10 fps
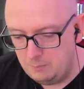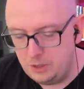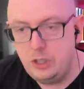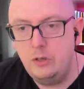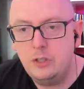
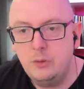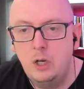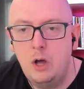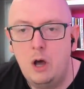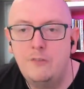But you do a
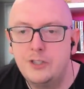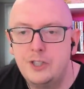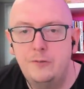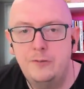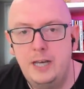lot of
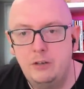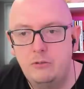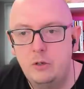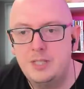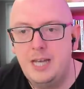stuff in that
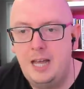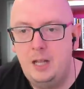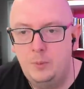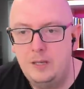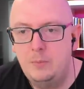group to
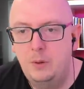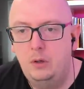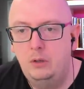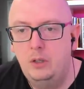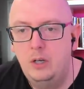help
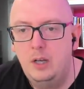people.